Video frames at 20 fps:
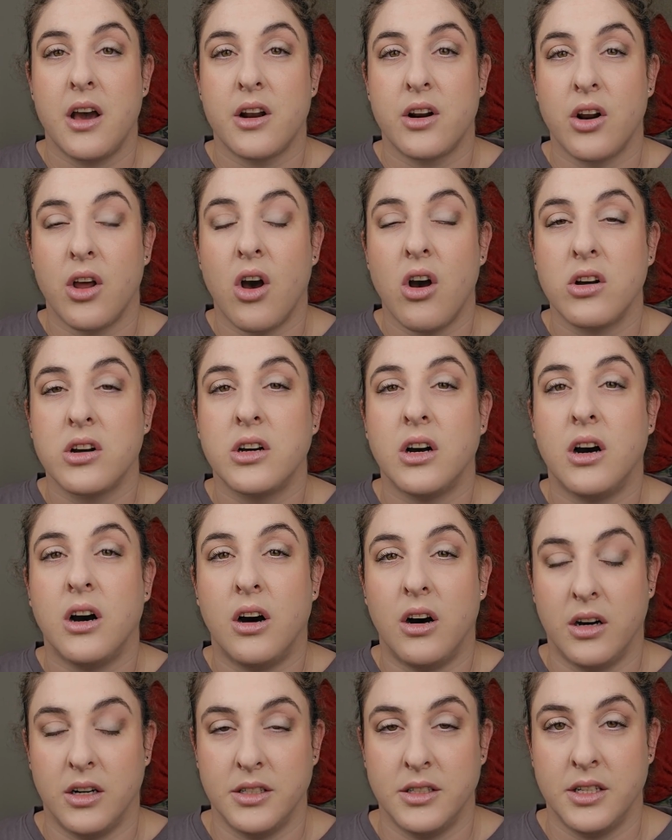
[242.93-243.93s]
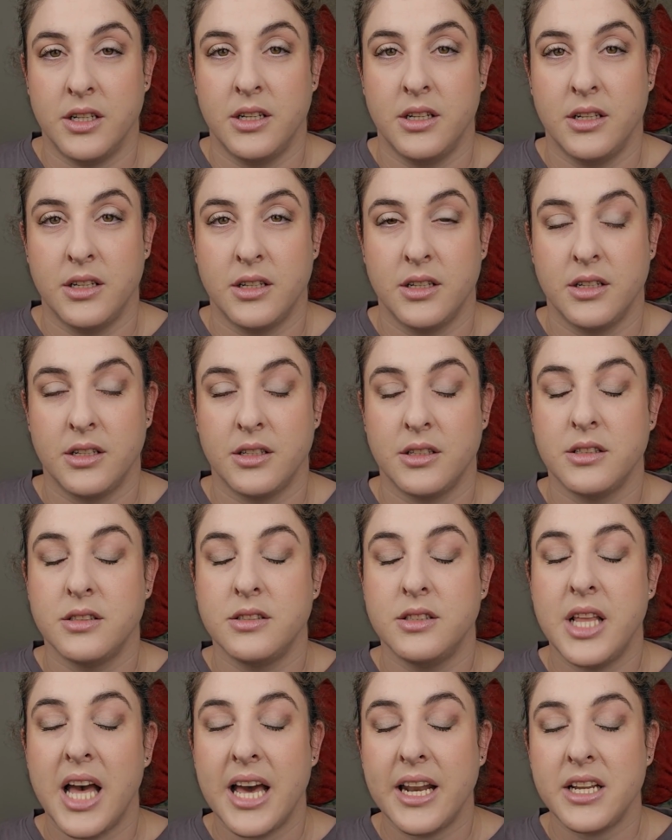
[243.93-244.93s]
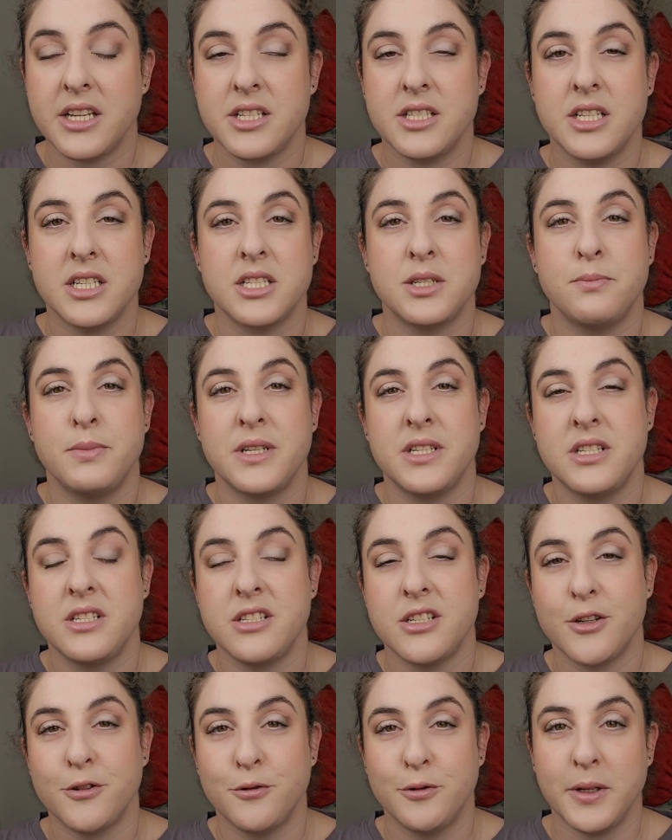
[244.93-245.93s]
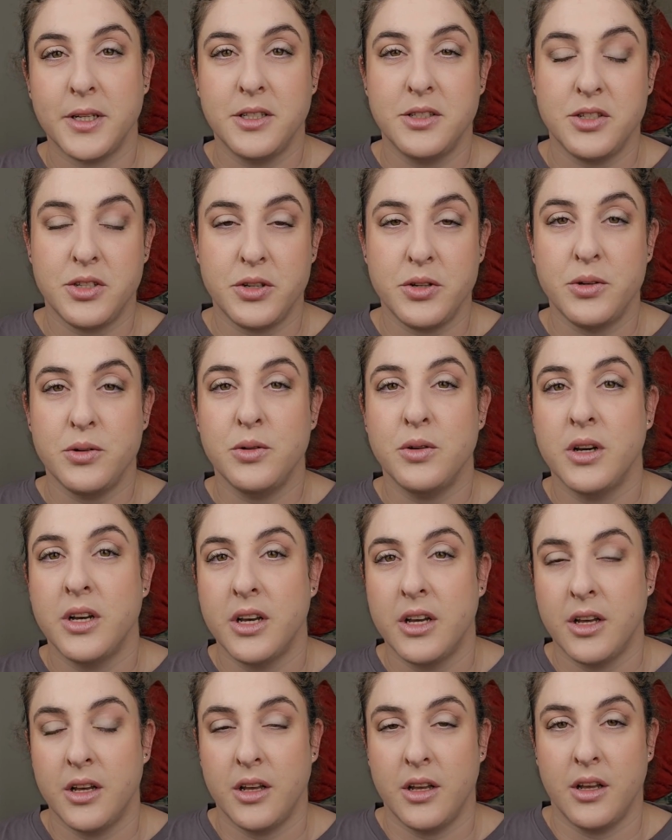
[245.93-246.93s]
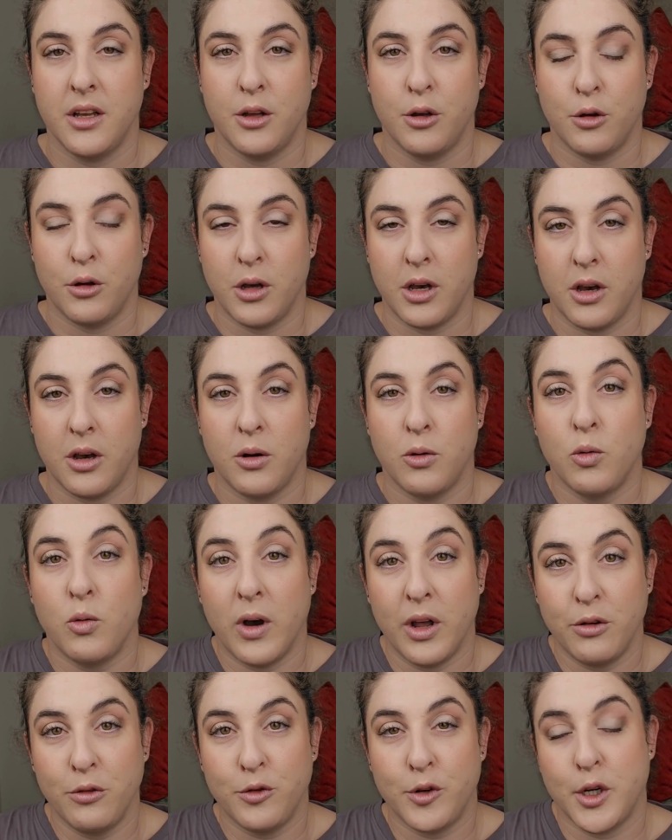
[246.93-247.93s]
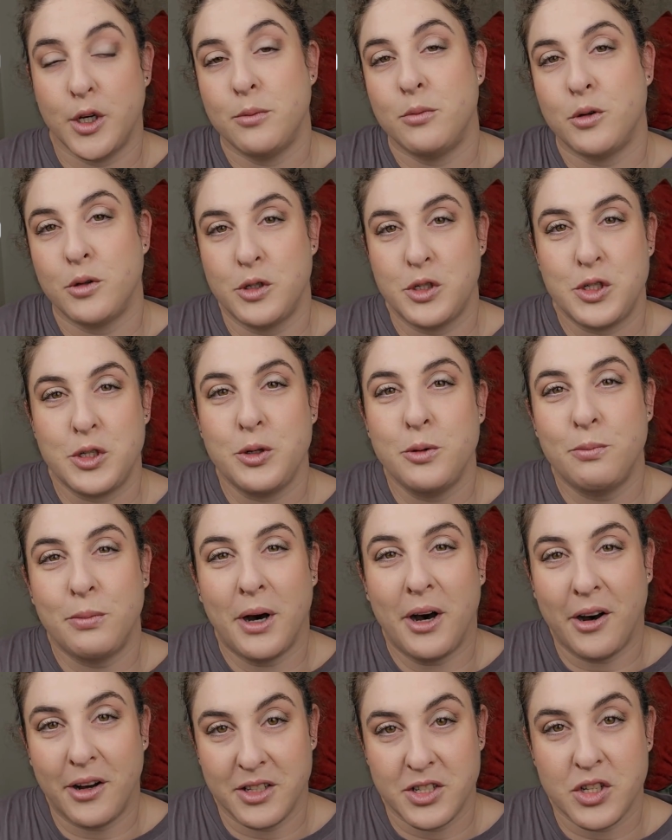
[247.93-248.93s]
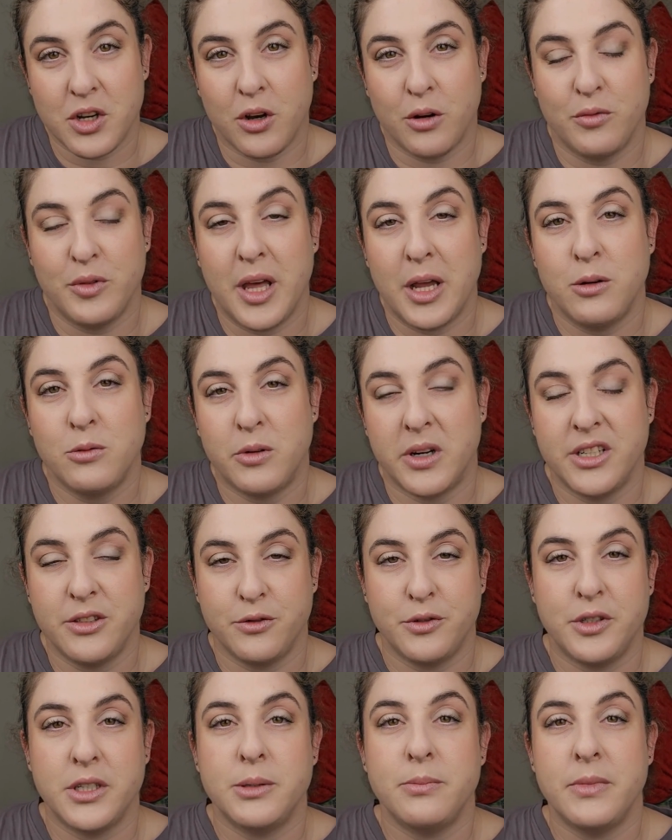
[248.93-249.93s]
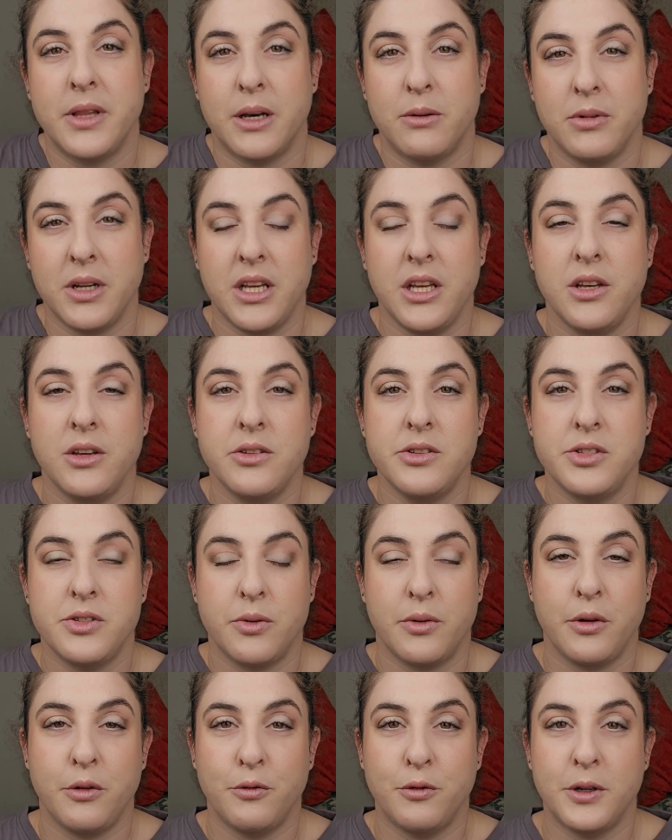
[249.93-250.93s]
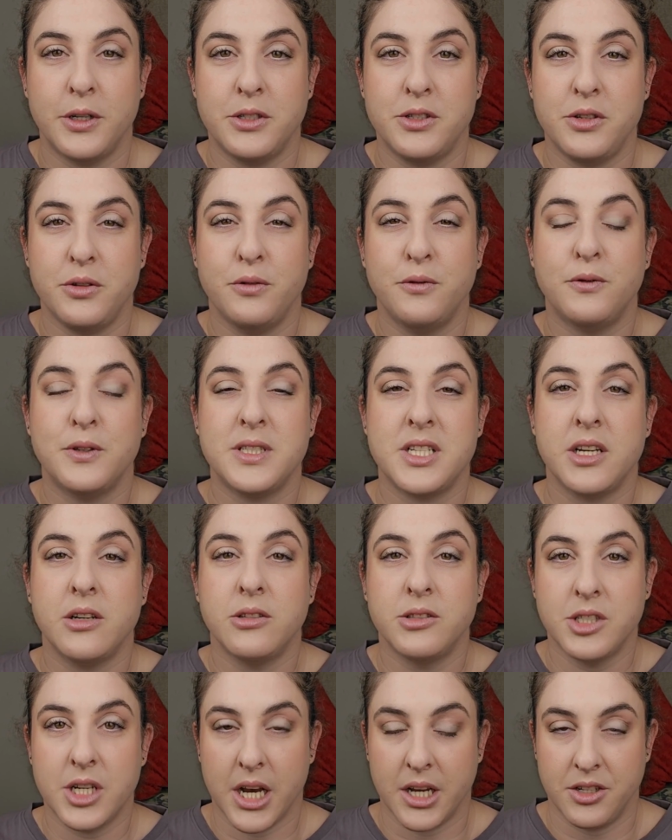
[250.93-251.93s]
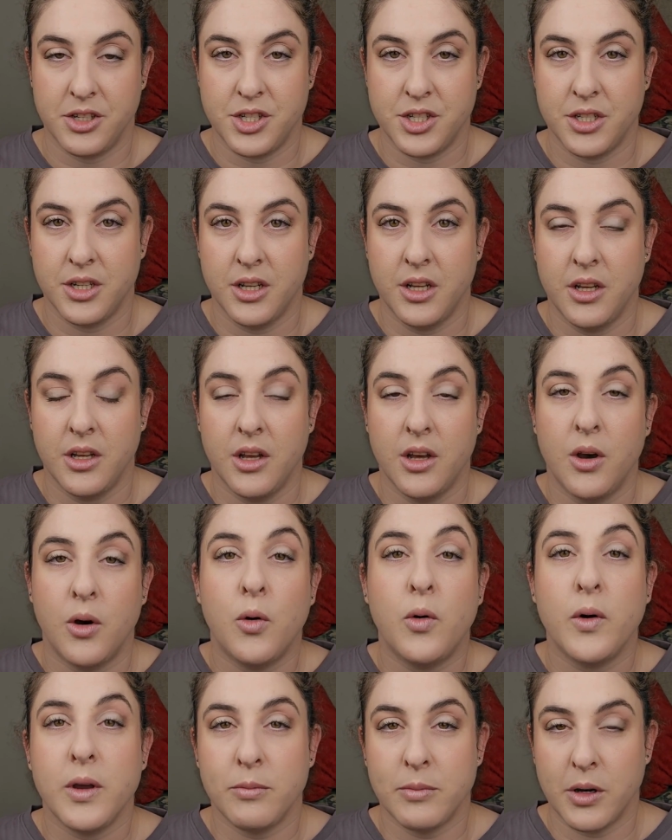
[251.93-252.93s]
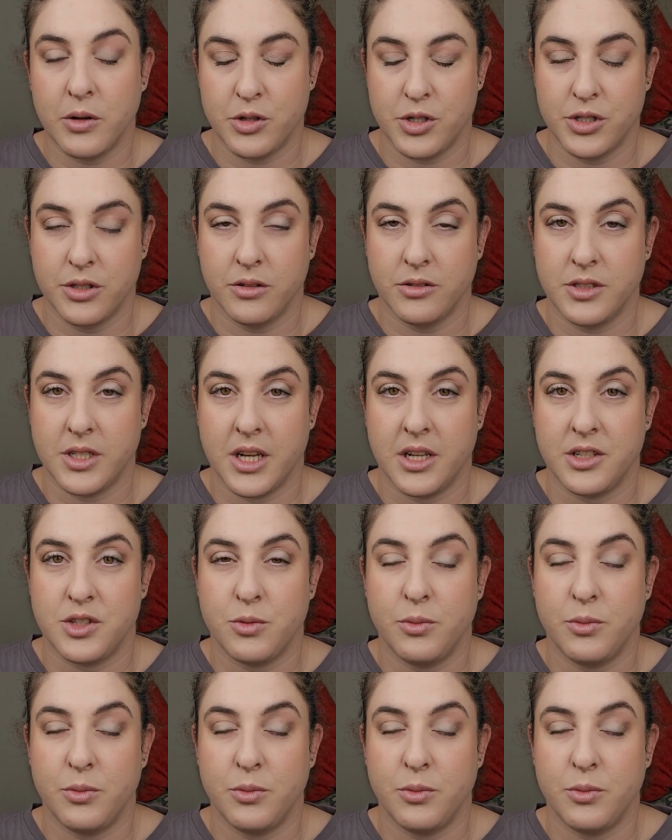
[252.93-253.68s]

raak aan. That is the specific to one verb or two parts of that one verb that we use to refer to physical touch or emotional touch.